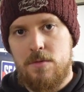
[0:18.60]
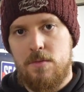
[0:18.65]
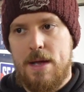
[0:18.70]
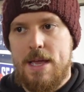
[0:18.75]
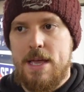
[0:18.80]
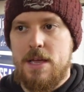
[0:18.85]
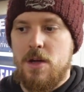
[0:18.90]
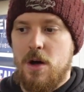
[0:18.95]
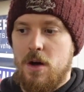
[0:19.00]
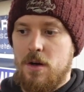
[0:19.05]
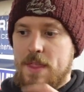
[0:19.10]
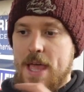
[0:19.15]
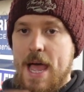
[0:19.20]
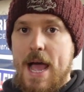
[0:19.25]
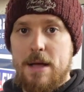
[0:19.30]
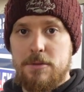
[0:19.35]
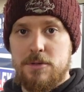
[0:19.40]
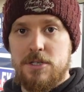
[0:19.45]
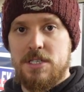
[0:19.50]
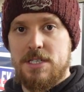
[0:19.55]
we got the
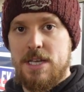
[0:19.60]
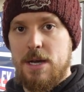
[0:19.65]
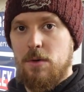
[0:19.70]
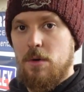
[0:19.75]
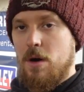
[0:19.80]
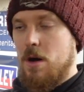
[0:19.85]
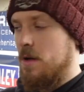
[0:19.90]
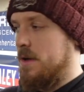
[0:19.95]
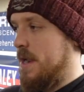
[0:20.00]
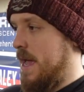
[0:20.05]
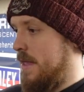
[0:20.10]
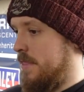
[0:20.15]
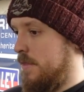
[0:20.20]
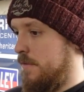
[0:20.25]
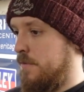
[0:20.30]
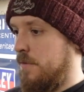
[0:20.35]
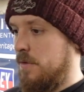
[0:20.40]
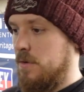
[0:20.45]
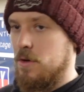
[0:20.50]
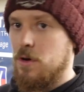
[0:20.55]
outer sill on and the
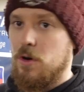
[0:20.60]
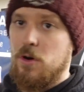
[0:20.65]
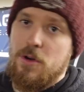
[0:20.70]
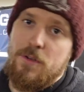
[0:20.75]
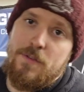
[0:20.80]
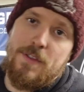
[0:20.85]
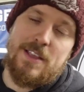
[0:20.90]
front corner,